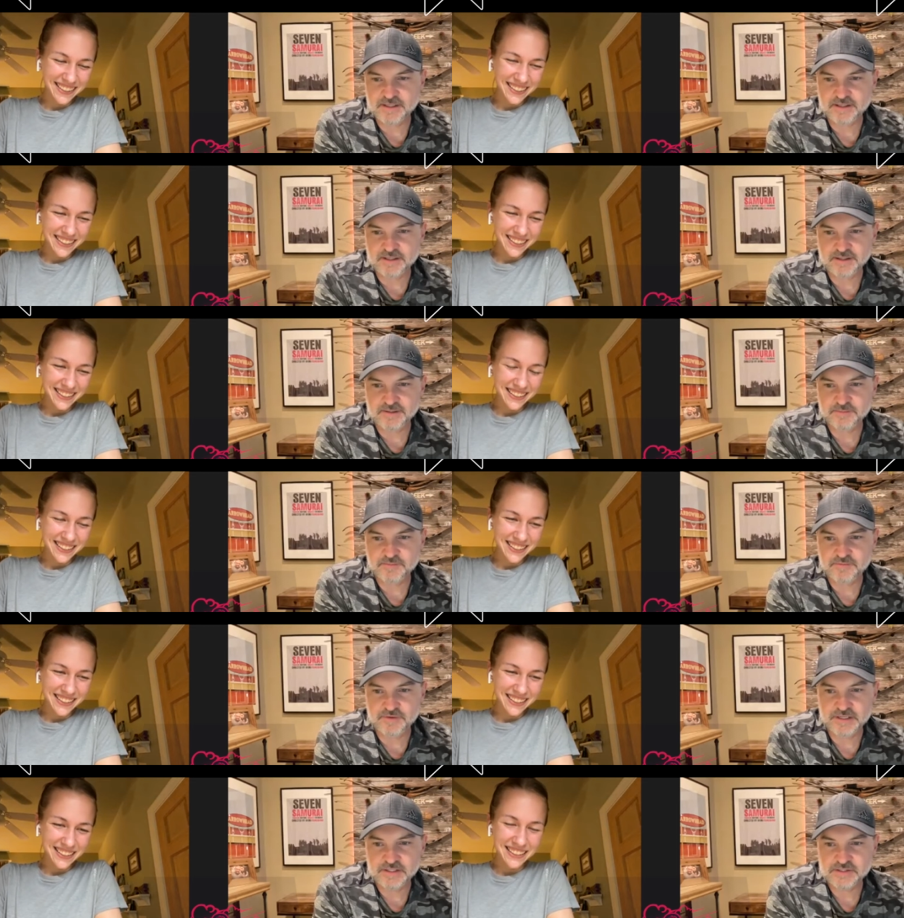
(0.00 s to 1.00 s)
Speaker 1: um,
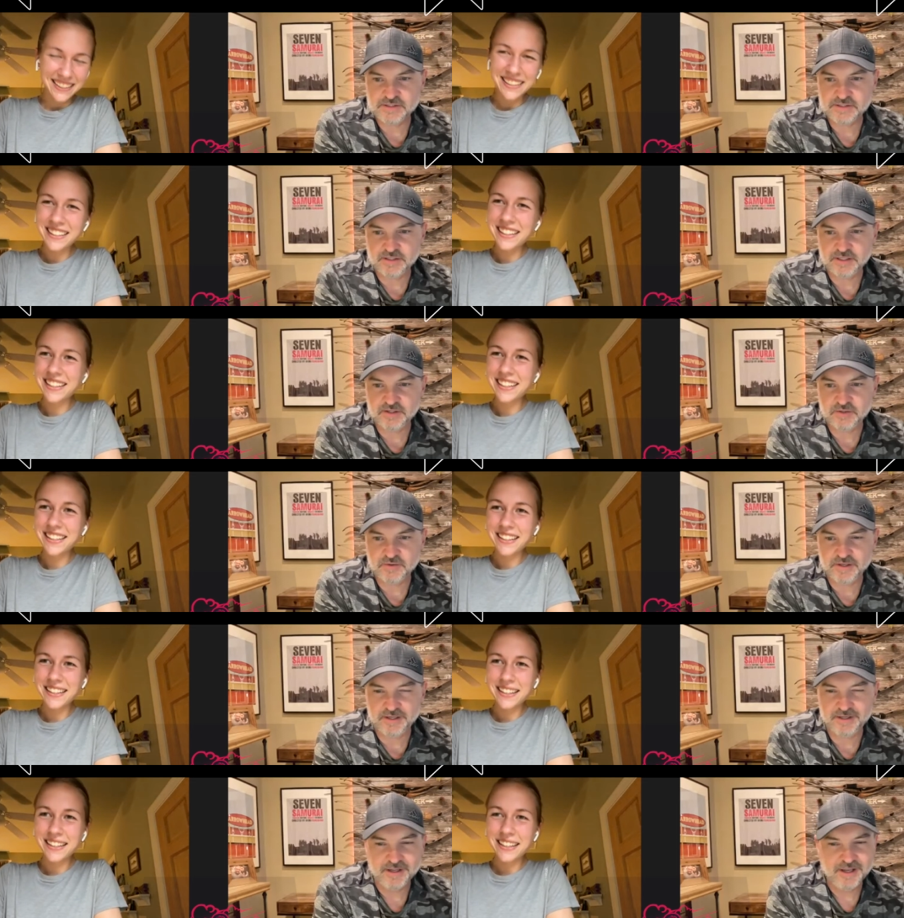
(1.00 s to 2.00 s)
finish, you know,
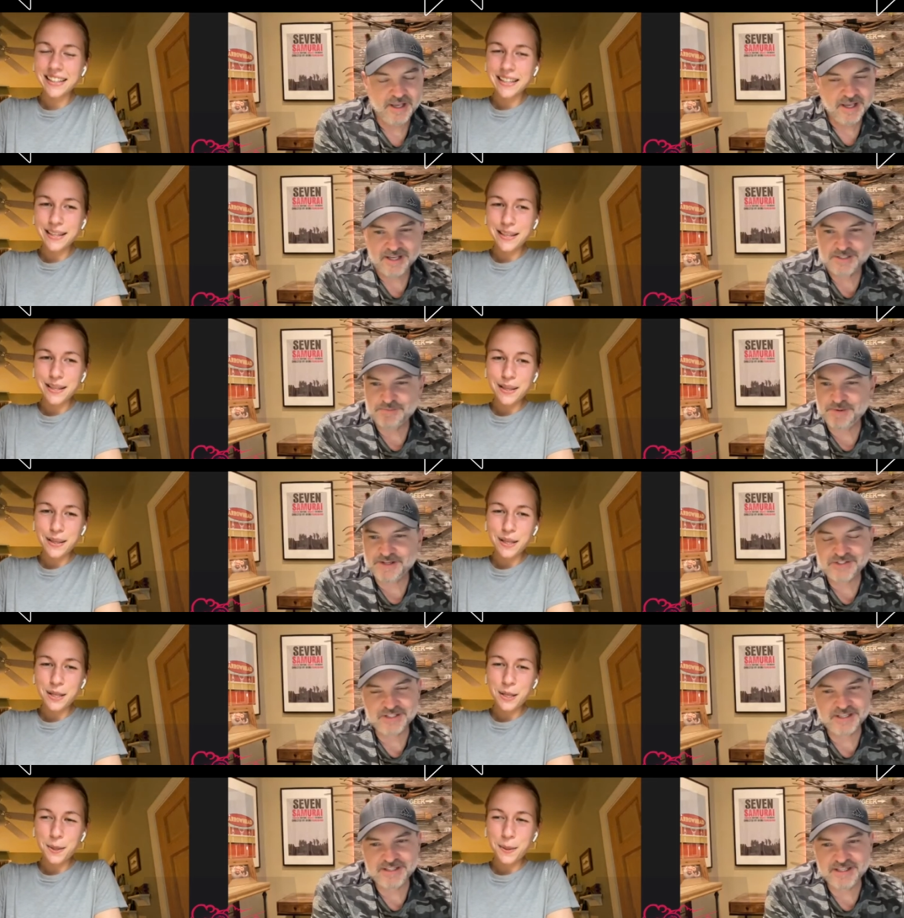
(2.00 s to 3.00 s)
and
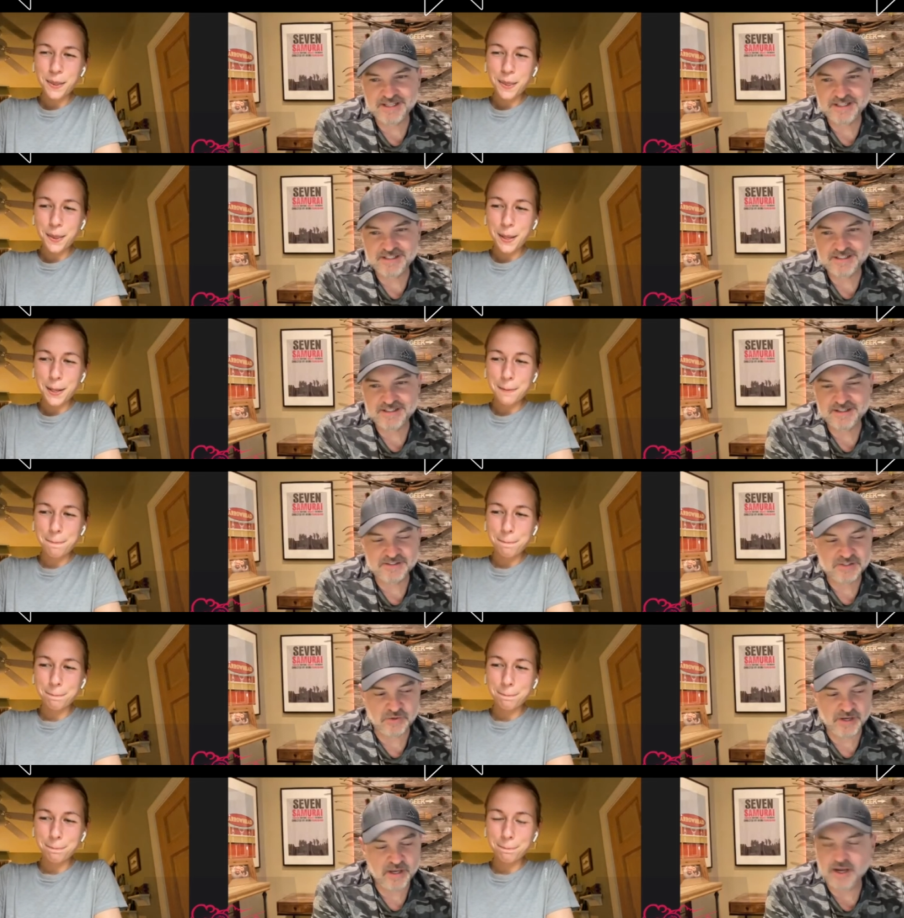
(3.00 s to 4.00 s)
especially then.
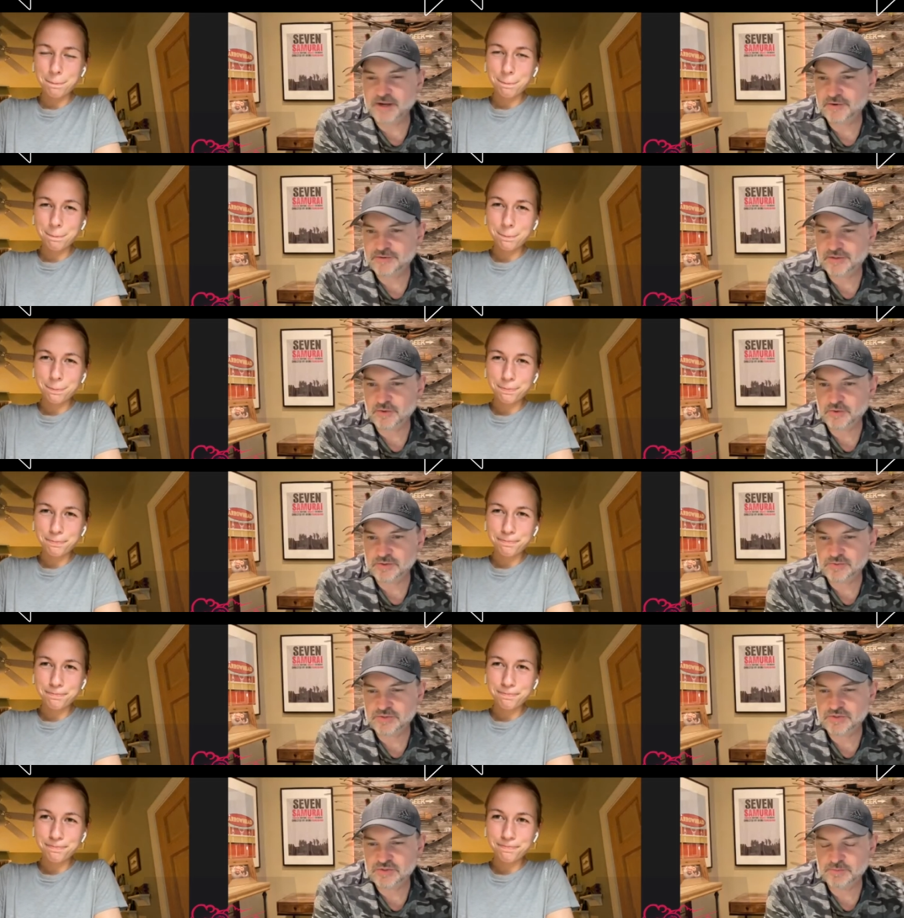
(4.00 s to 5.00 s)
So I, I heard the course
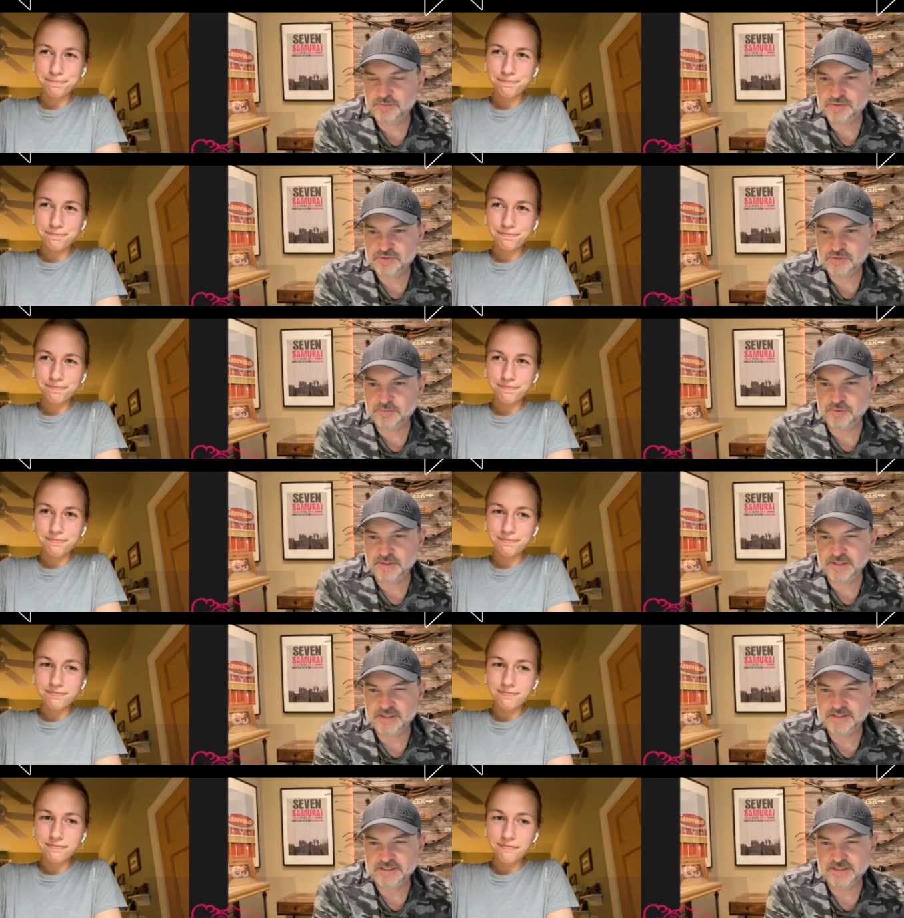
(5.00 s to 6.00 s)
was super super
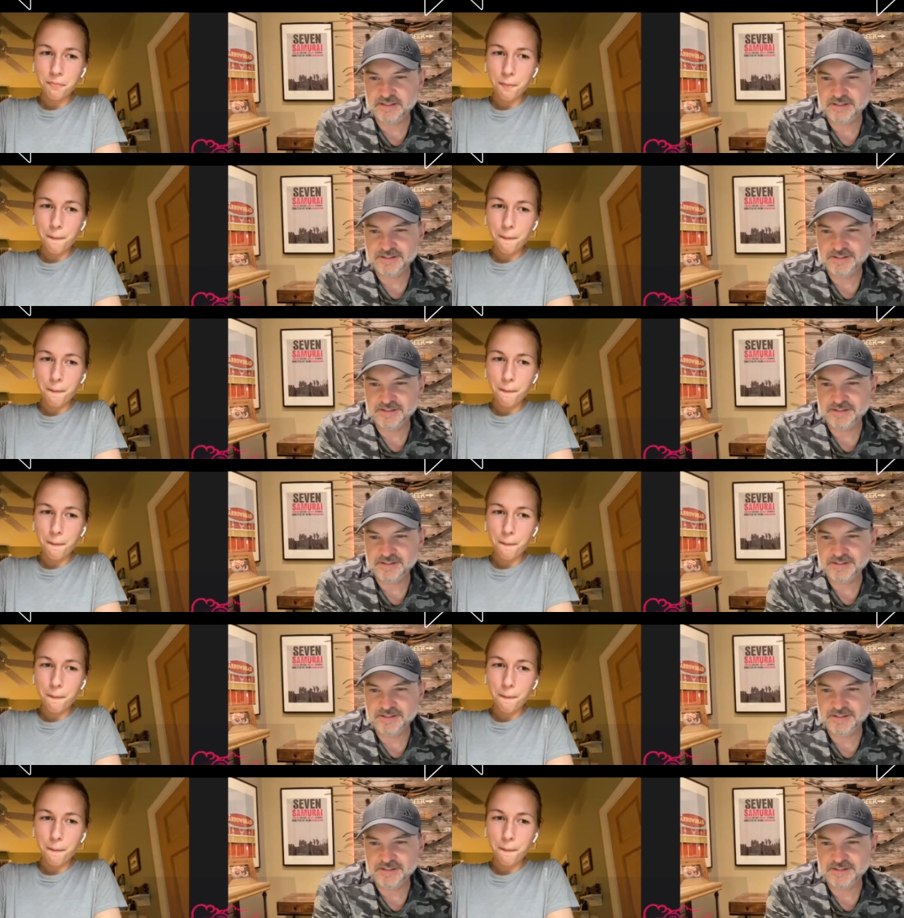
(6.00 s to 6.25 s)
easy.